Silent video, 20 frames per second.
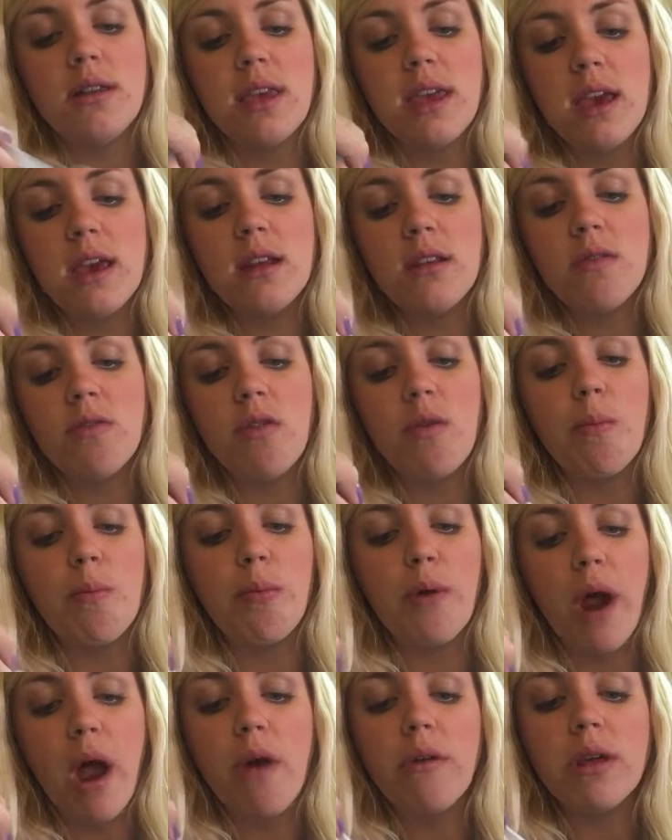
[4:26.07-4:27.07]
get the
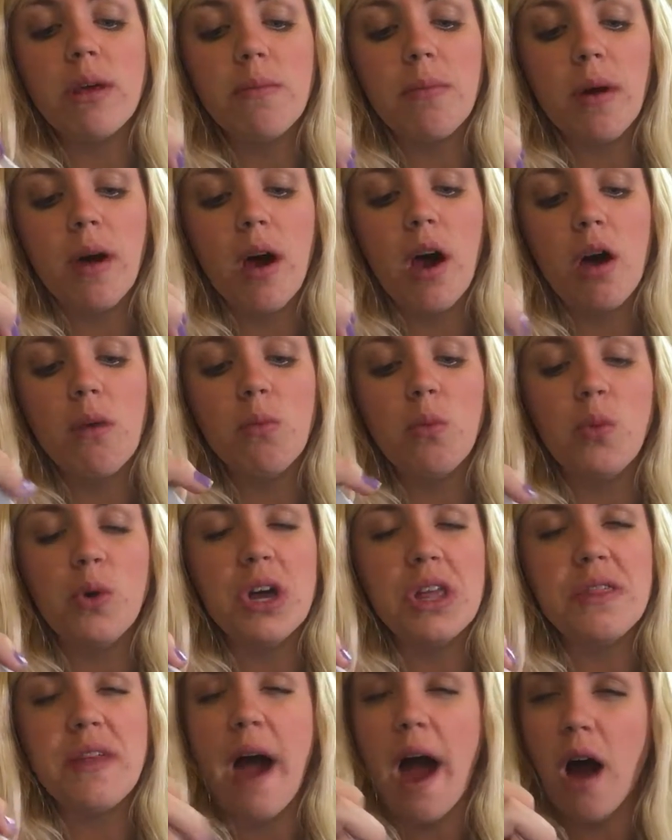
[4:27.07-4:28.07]
brownie bomb
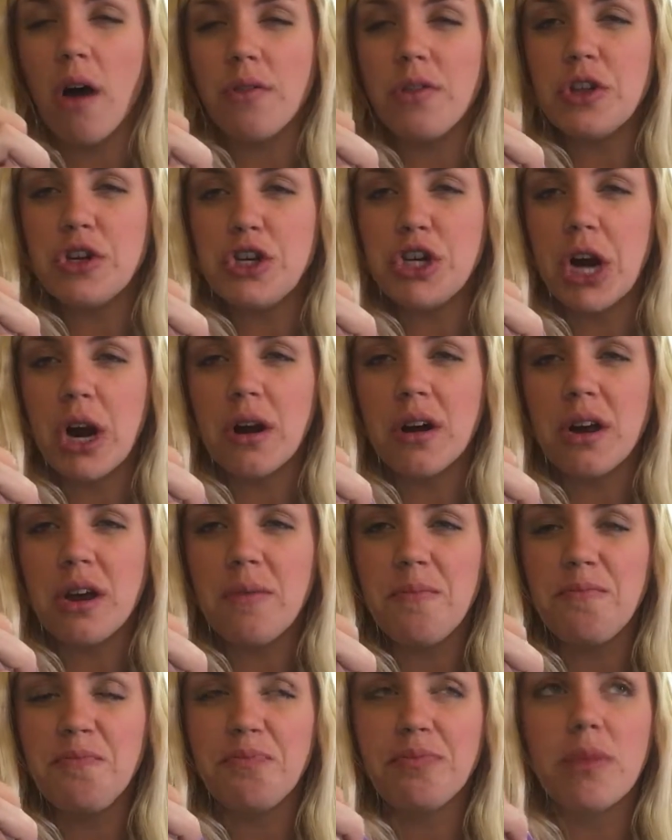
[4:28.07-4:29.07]
without the
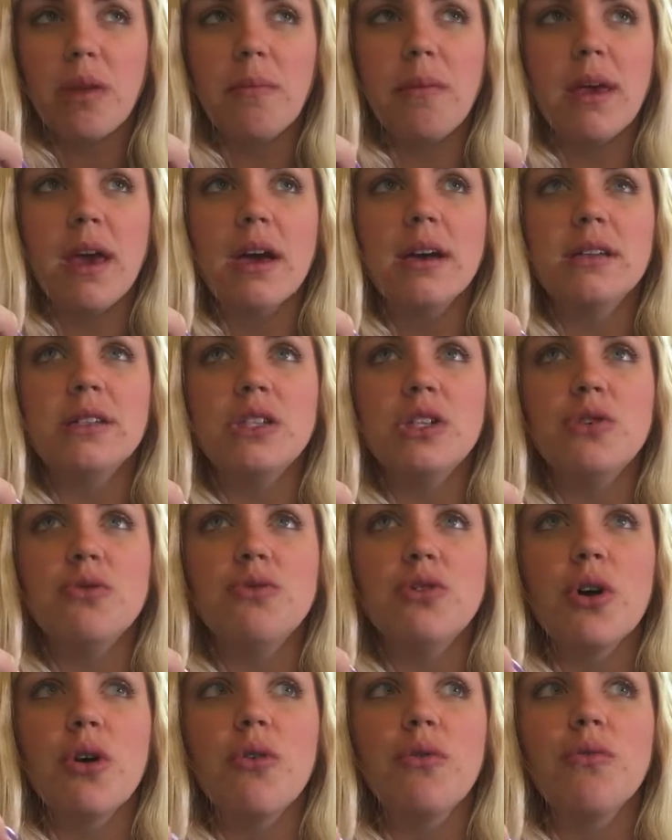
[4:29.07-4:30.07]
cherry, because you
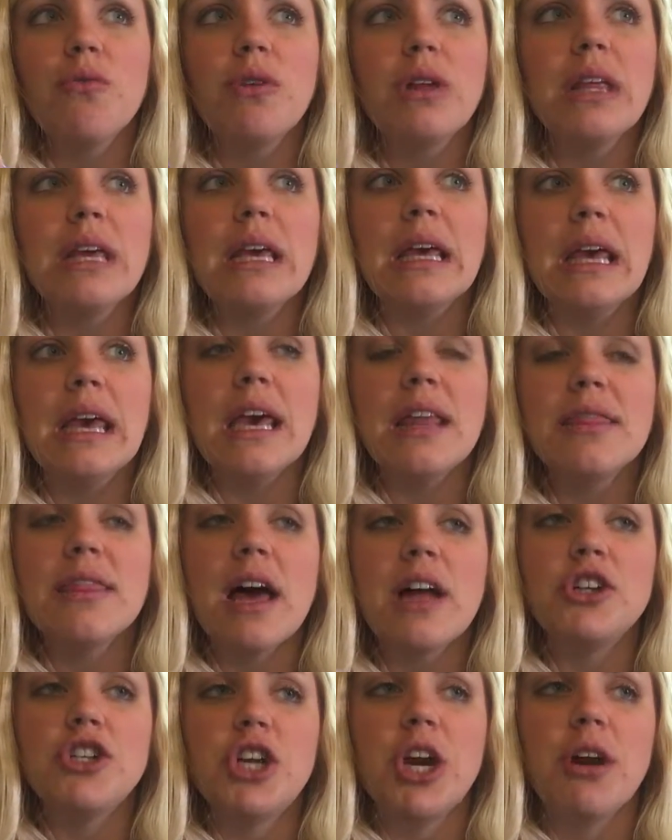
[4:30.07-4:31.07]
don't really get
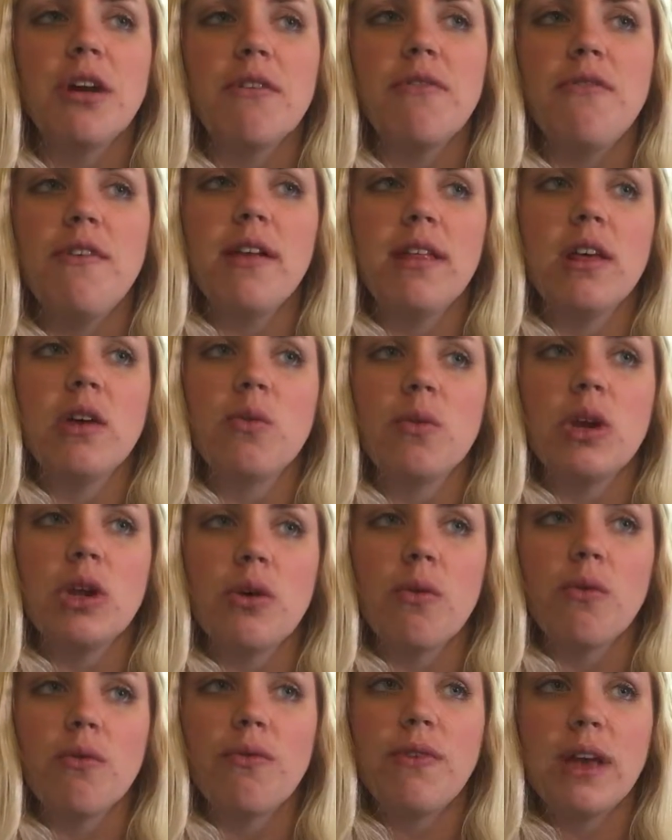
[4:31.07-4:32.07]
that cherry feeling when
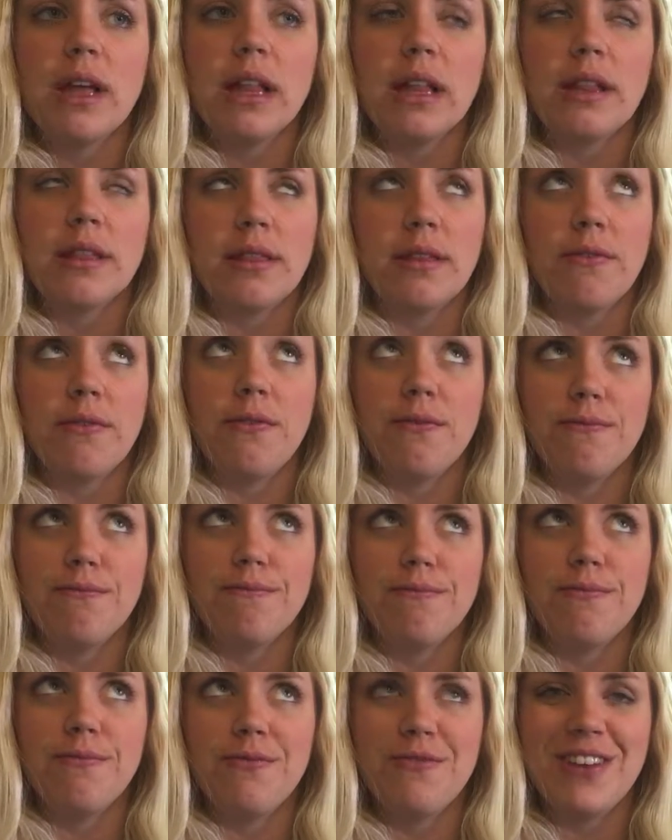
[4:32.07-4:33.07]
you feel the
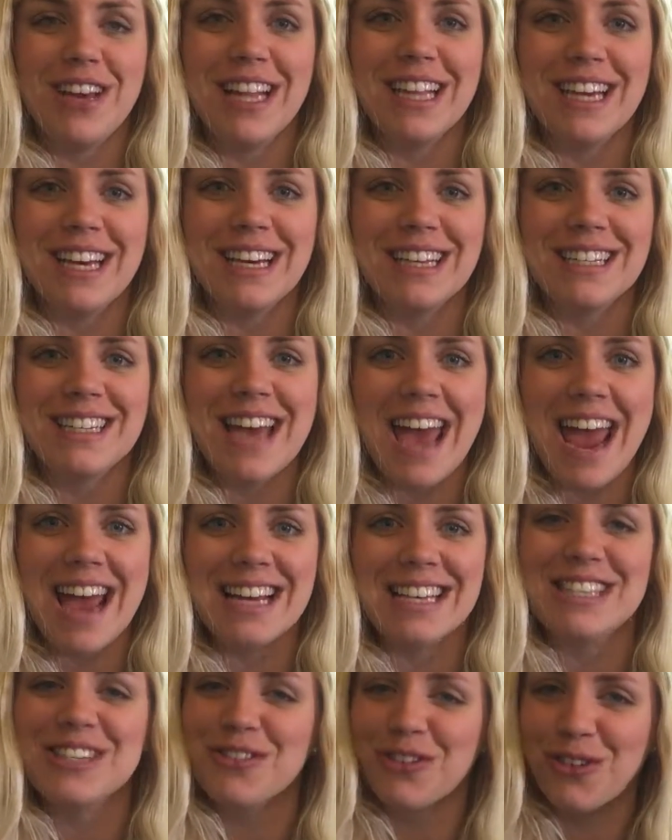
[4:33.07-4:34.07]
filling
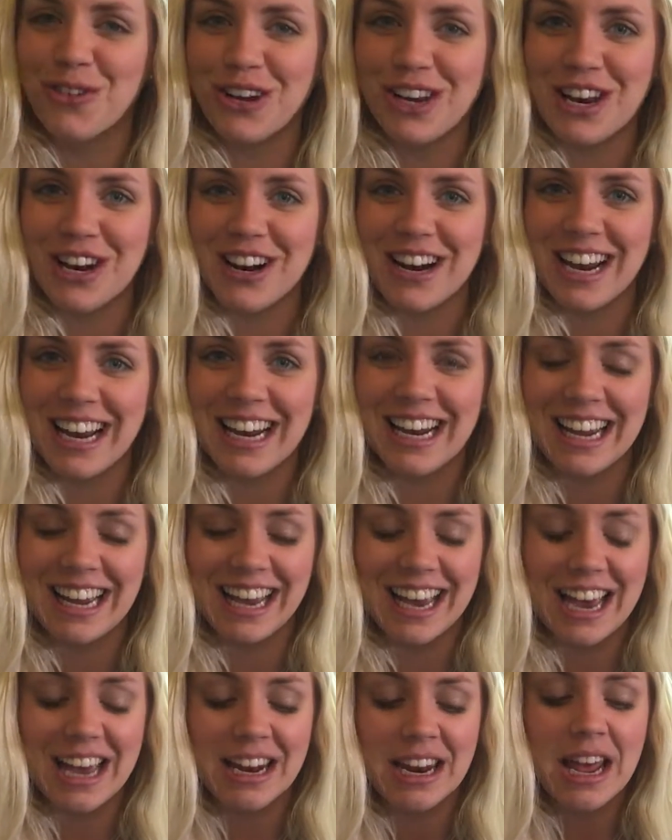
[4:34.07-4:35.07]
taste when you're
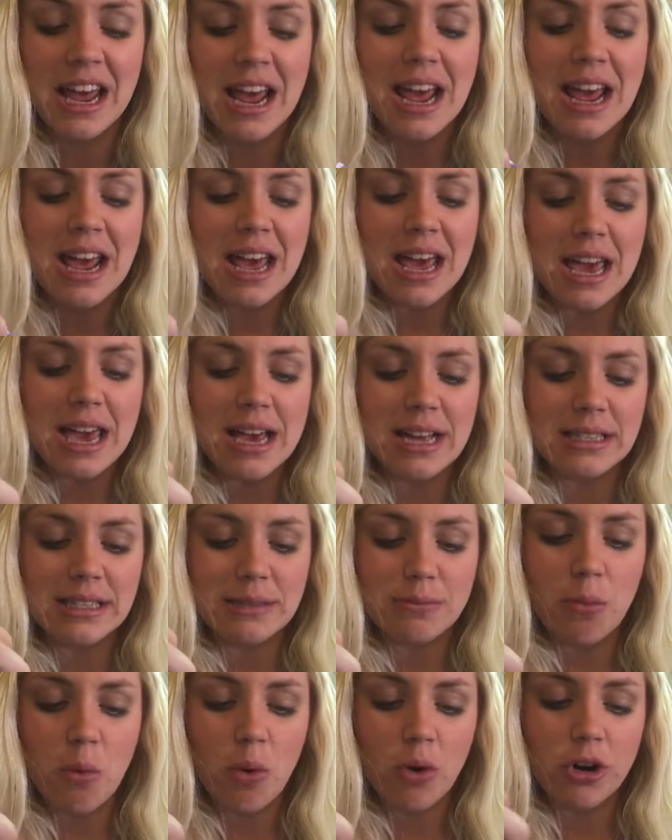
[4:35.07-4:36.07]
eating it.
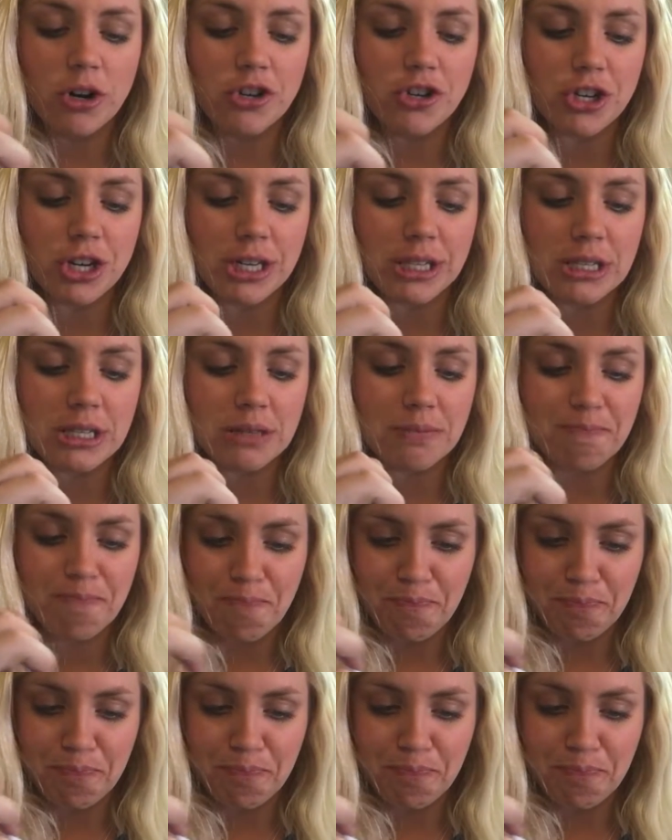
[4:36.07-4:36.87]
It's more just